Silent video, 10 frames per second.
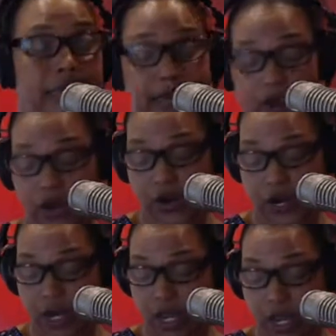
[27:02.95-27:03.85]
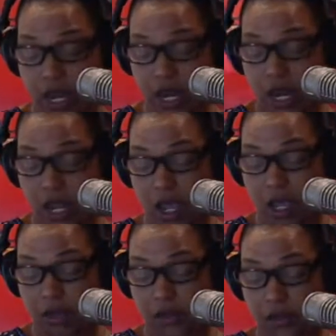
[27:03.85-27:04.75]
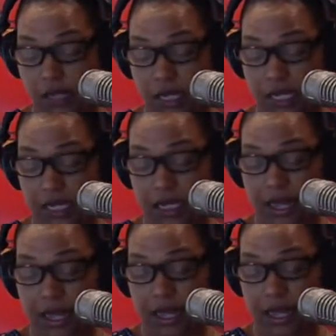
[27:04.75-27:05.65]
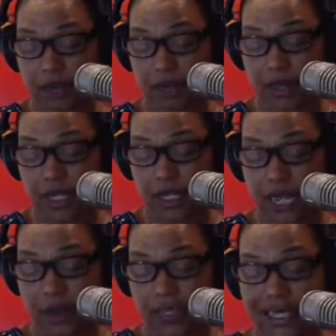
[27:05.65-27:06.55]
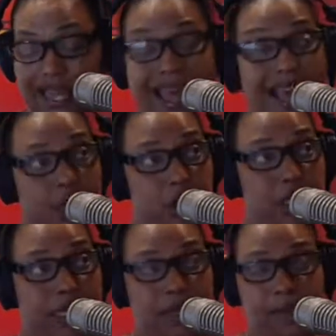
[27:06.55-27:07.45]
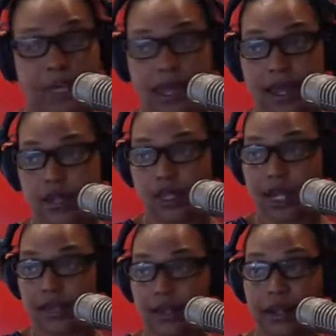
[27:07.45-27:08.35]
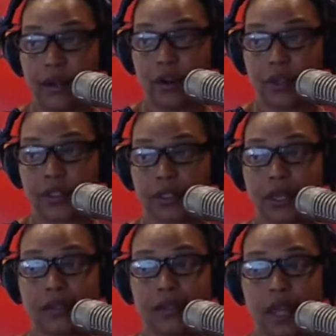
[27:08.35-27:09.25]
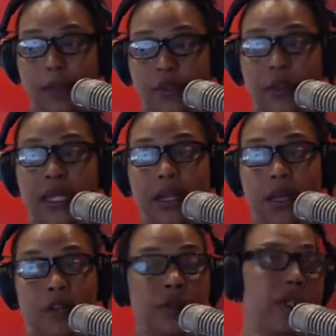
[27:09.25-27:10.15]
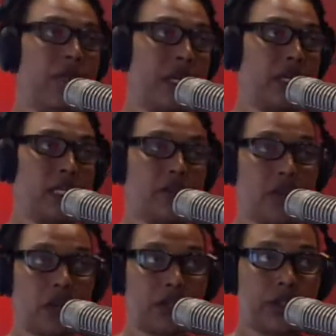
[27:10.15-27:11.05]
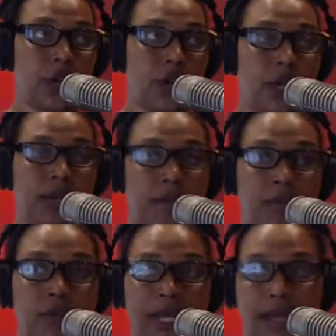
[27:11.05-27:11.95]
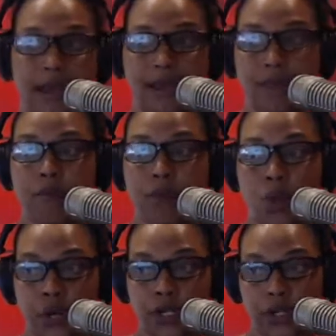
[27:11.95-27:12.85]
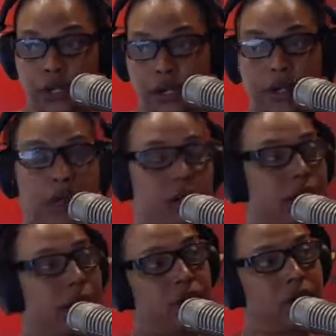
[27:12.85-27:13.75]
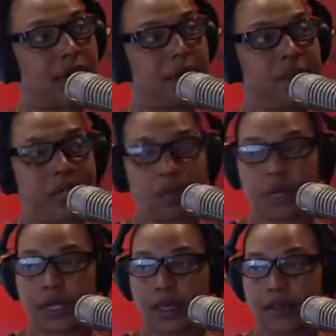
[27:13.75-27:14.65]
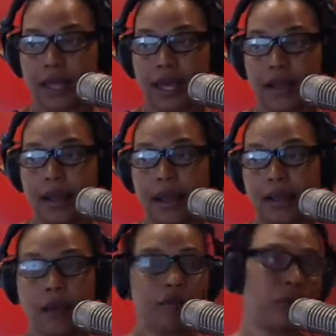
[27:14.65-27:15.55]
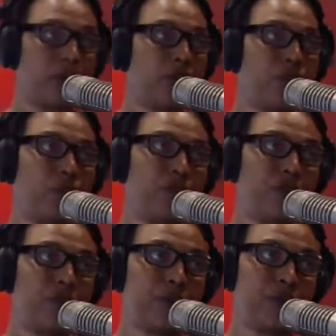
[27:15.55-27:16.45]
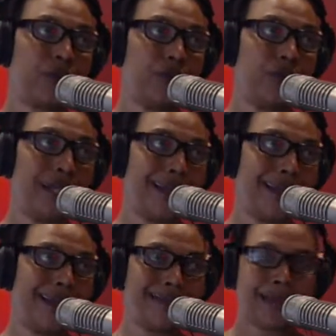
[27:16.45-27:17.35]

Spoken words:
You heard, uh, into how it's actually being educated. And I always say, stop spending hundreds of millions of dollars on brick and mortar. Okay, because I come from the Truth for Youth school days